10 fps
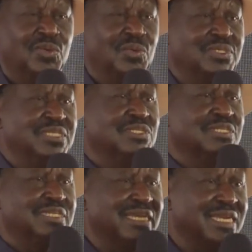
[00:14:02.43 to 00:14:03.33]
What is
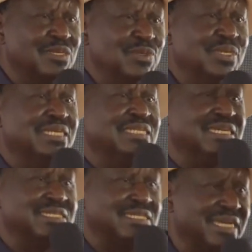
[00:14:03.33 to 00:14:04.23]
Kera doing
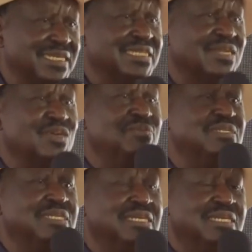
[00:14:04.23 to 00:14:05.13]
outside
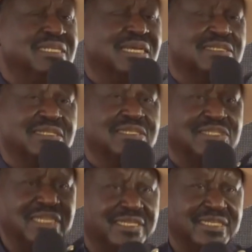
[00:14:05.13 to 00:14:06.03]
Nairobi as a
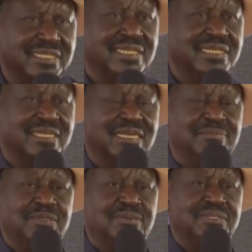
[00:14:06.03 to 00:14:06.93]
city, the
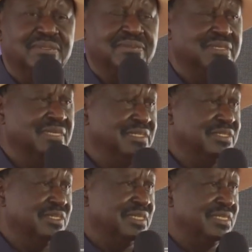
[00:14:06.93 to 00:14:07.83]
capital of the
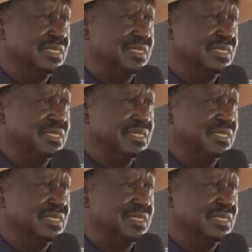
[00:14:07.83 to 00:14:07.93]
country?